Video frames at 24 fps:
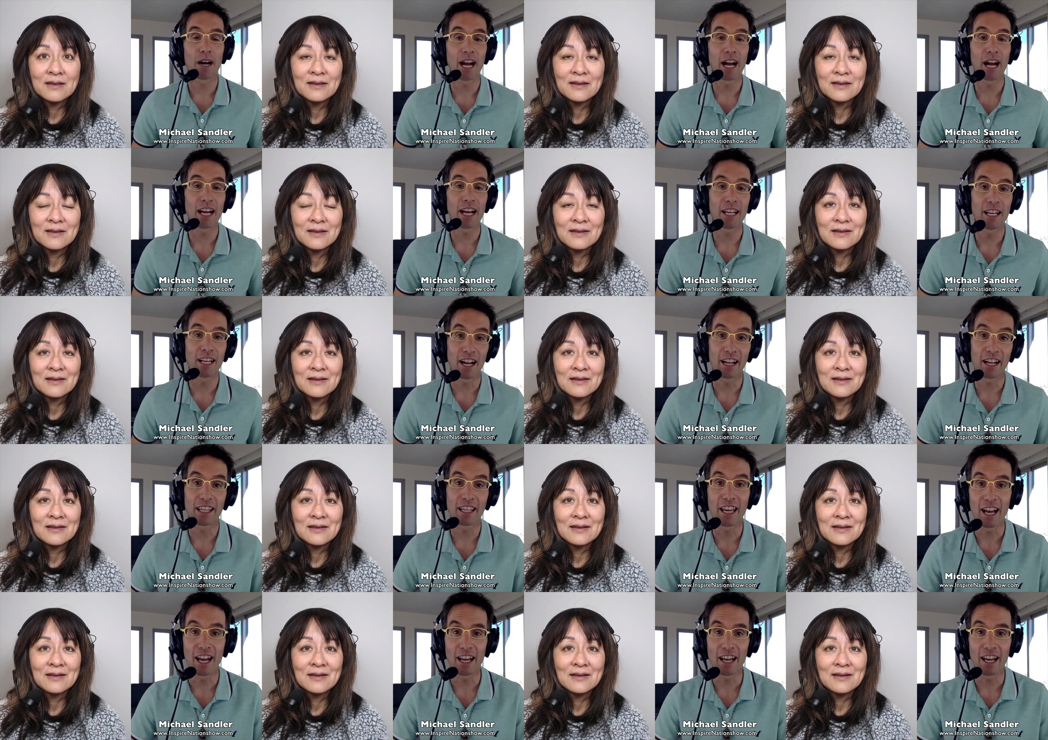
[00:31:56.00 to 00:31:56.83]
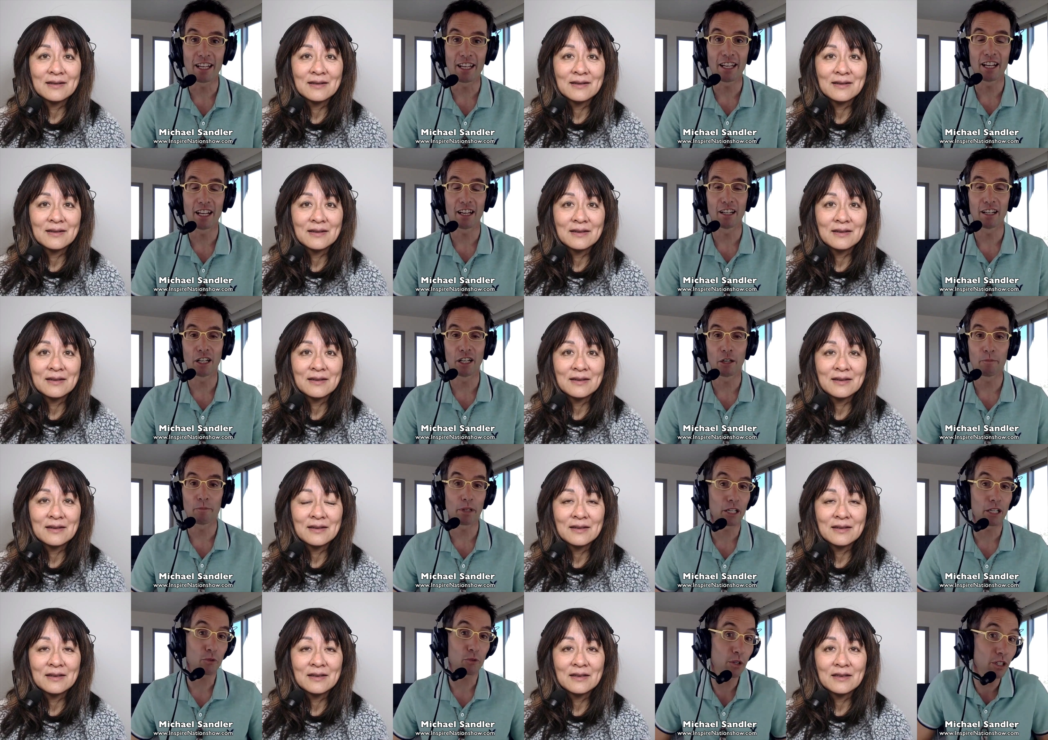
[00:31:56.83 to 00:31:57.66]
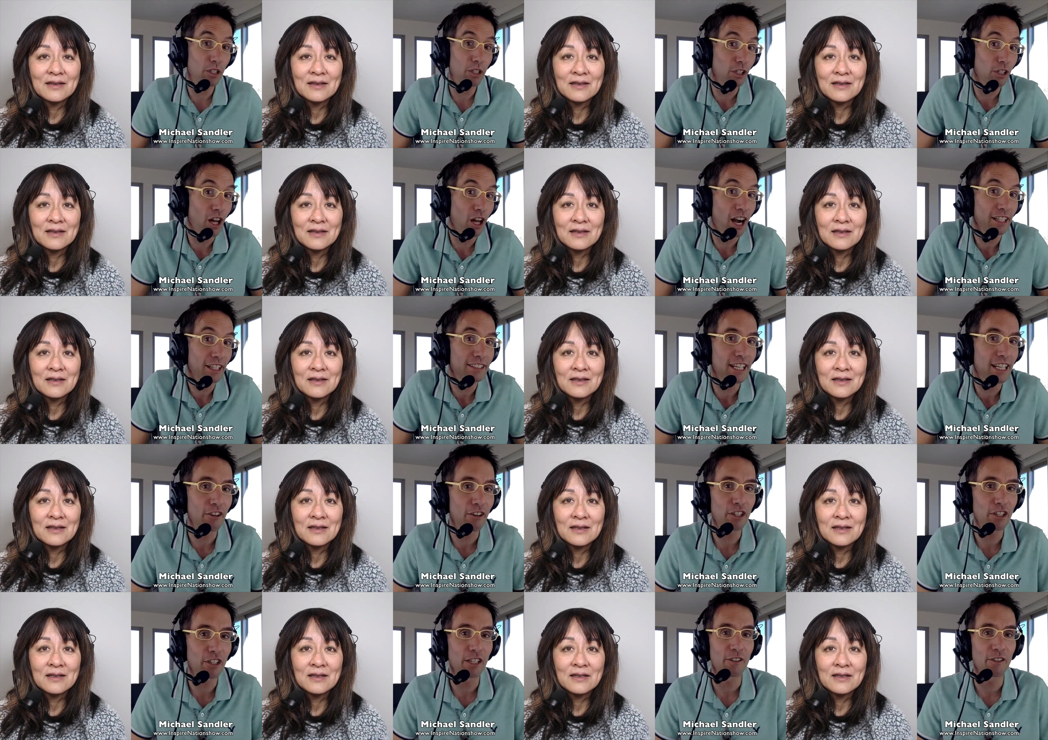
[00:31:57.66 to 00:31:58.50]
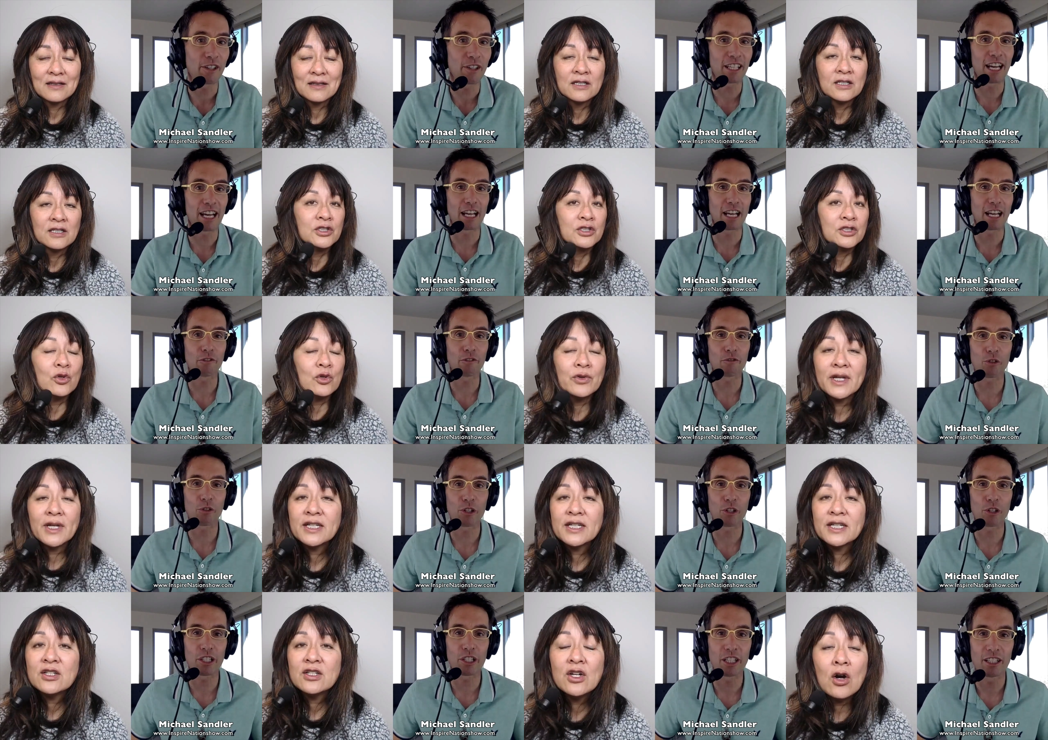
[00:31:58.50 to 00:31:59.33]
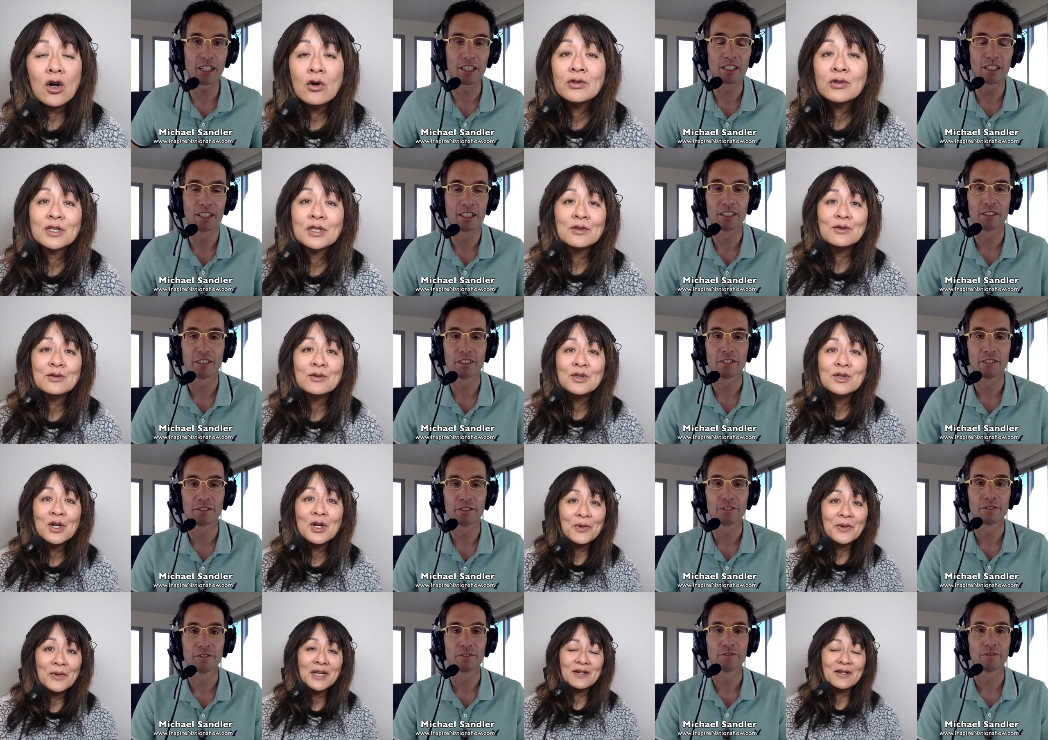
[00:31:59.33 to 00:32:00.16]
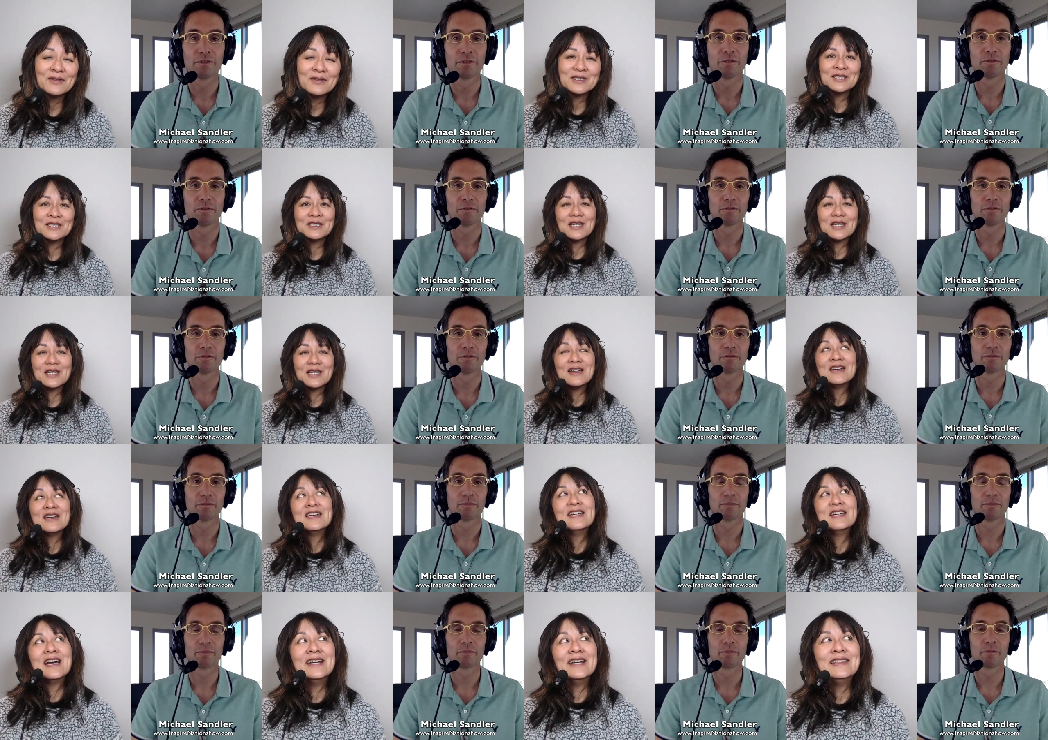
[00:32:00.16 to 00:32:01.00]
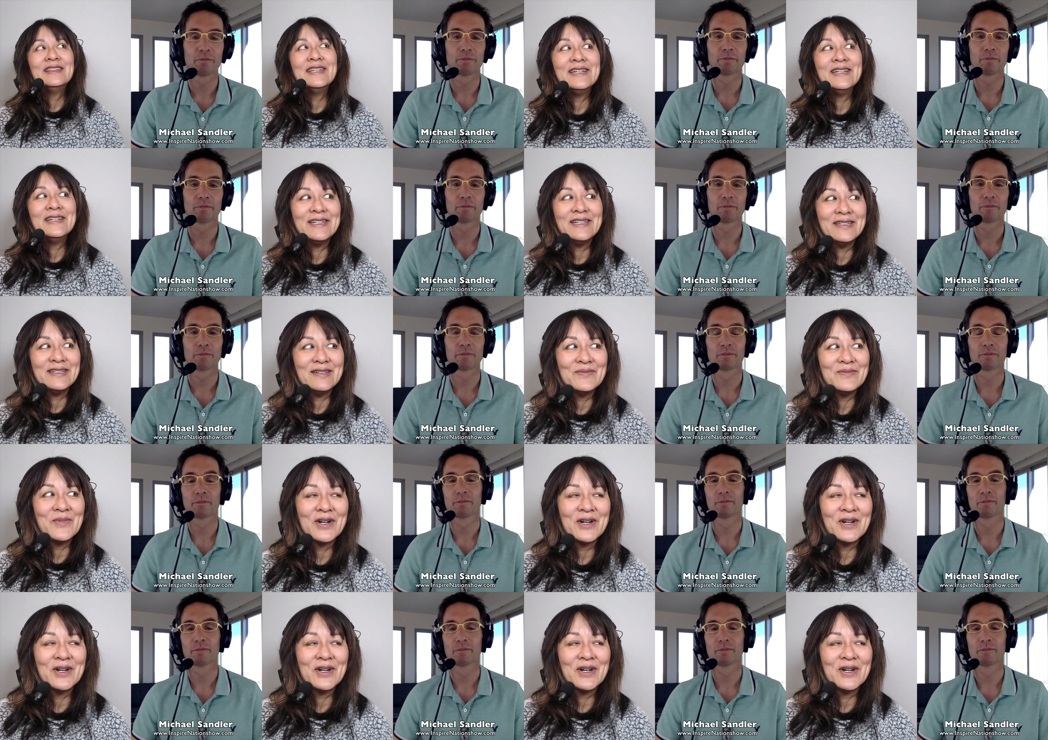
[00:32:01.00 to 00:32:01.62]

Speaker 1: mine again uh, because we're in a lockdown here in California. So like no,
Speaker 2: so no hair because I think in